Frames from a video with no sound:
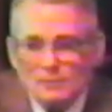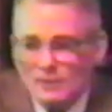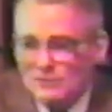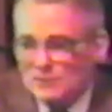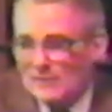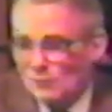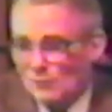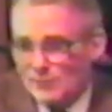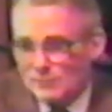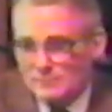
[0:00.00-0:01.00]
King James
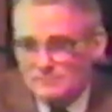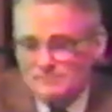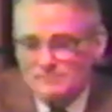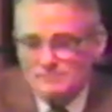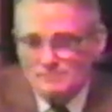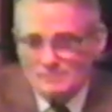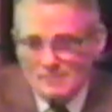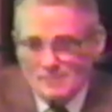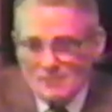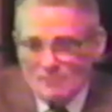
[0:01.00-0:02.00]

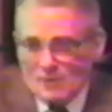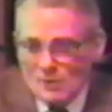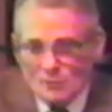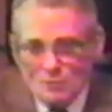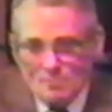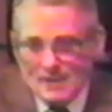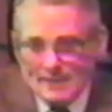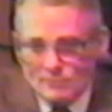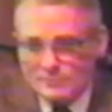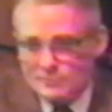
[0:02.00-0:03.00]
Homeism. There are no
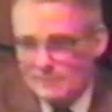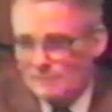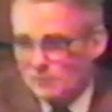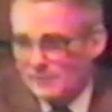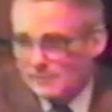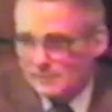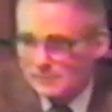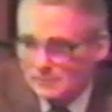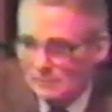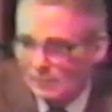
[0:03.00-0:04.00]
Bible that says satyr.
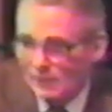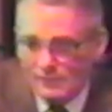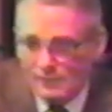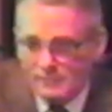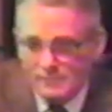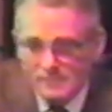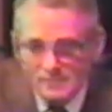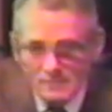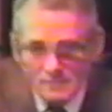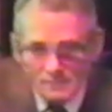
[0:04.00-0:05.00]
There are none.
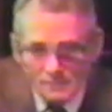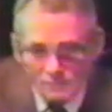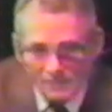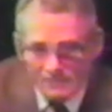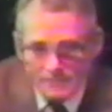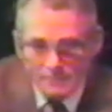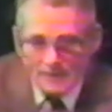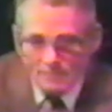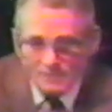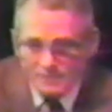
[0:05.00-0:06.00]
If you have any
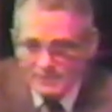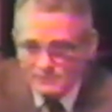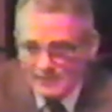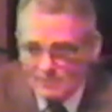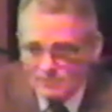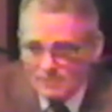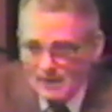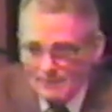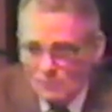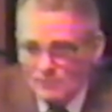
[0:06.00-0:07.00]
Bible, the King James
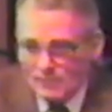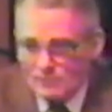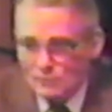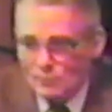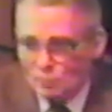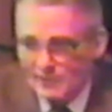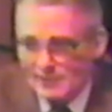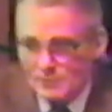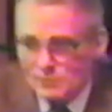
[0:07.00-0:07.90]
Bible, there is no satyr.